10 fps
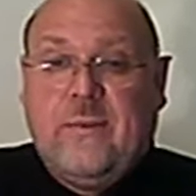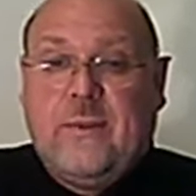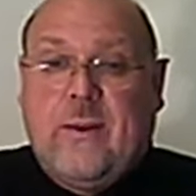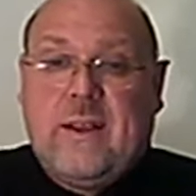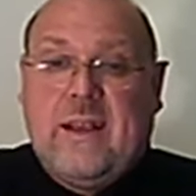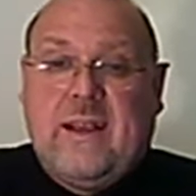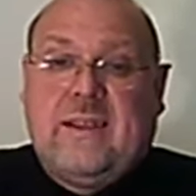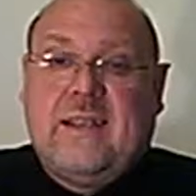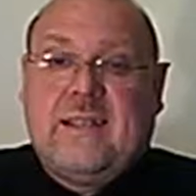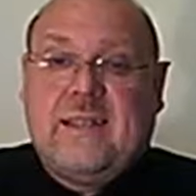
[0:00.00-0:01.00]
There is,
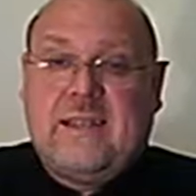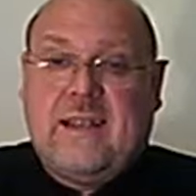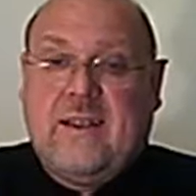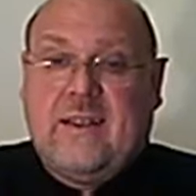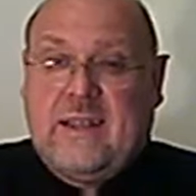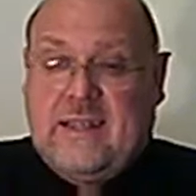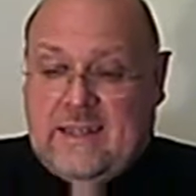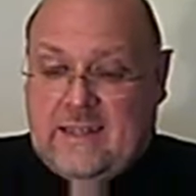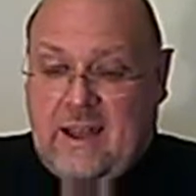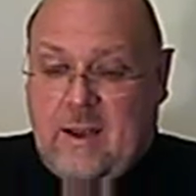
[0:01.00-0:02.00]
this is a this
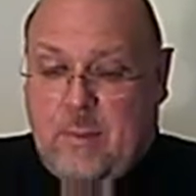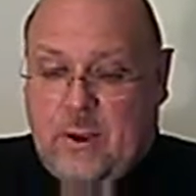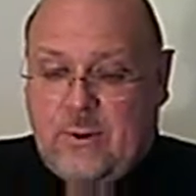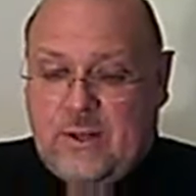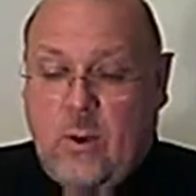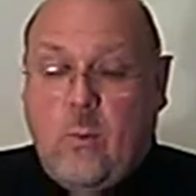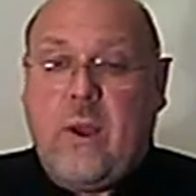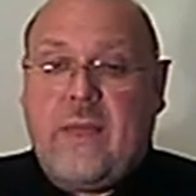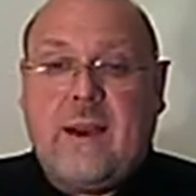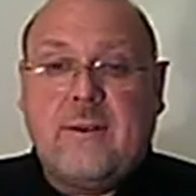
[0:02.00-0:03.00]
is a bone
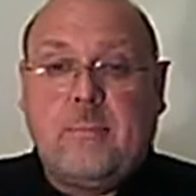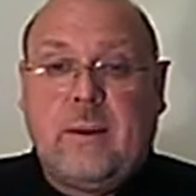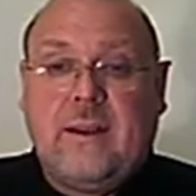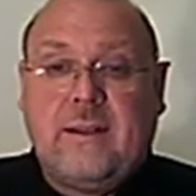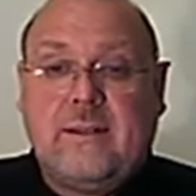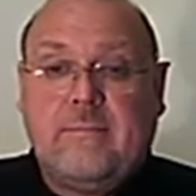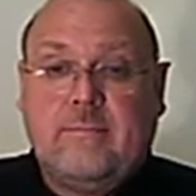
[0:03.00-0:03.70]
without blood.